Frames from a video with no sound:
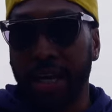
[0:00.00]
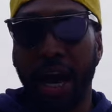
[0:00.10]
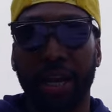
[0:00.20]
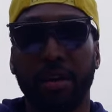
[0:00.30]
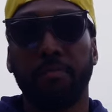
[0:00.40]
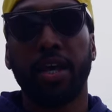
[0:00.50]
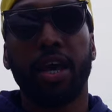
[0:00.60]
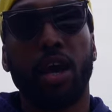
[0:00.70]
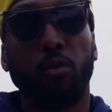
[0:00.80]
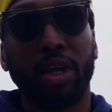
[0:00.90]
got it.
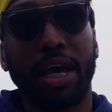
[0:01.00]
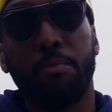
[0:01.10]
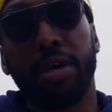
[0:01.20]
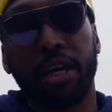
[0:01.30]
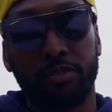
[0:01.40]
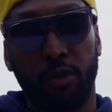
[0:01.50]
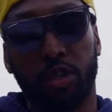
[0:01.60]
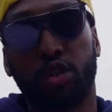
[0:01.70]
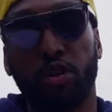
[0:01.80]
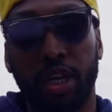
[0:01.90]
And what that means for
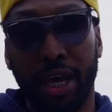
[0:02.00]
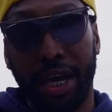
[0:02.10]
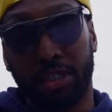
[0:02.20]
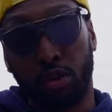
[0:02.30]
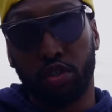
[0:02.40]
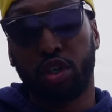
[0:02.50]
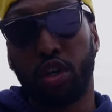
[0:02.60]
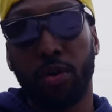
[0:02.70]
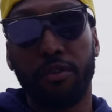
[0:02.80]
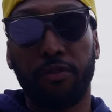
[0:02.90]
a social, he had got Social
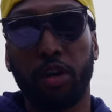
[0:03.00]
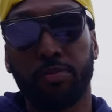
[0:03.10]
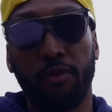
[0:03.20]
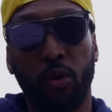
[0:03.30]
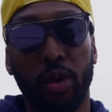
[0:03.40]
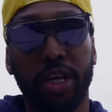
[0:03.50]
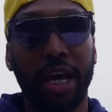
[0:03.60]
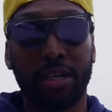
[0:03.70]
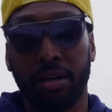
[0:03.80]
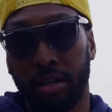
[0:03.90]
Security first before he
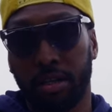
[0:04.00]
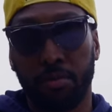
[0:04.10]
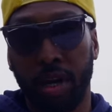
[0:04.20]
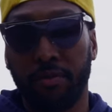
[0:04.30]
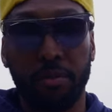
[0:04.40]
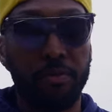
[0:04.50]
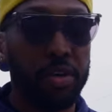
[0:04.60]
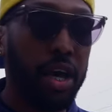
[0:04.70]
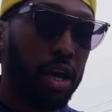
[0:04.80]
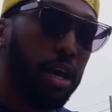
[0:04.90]
got the money from the
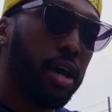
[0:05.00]
VA.